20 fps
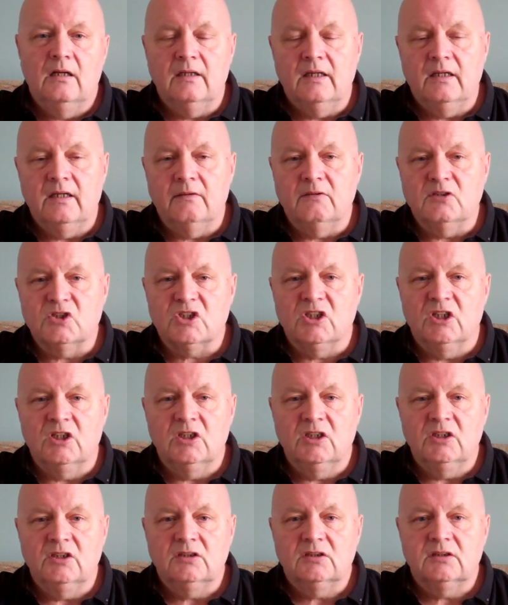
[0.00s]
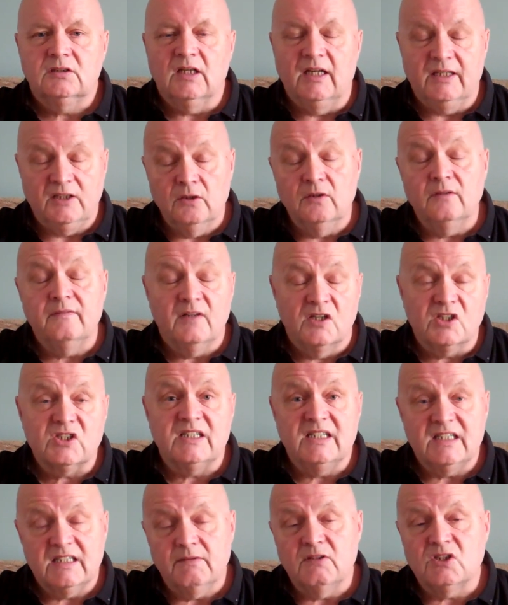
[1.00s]
here in Scotland, at
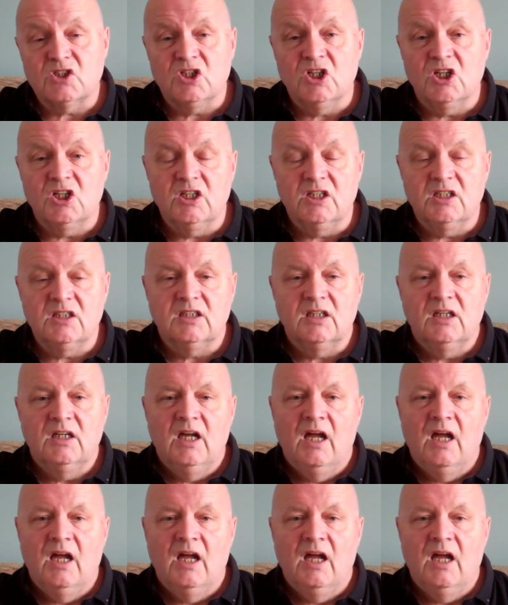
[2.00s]
universities here in Scotland,